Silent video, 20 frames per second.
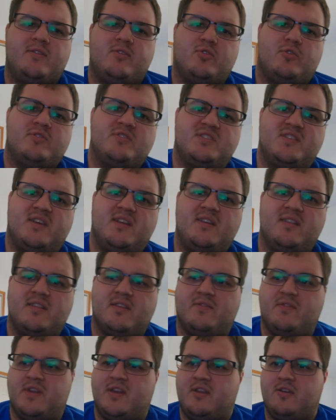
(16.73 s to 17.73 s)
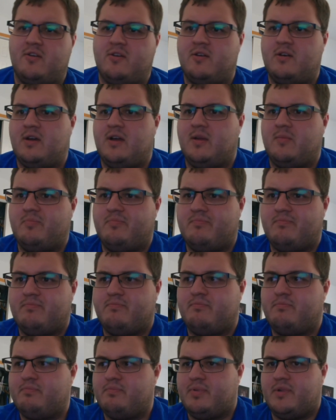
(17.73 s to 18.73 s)
towards the end of the video I
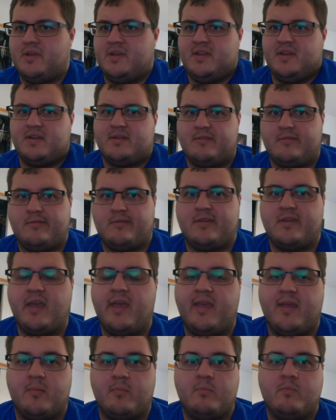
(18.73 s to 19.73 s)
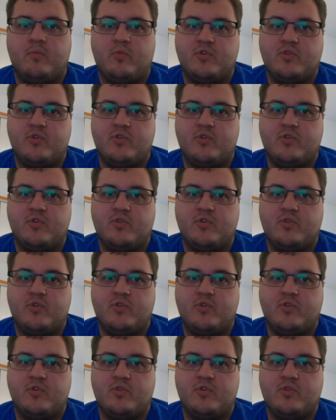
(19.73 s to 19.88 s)
played a game,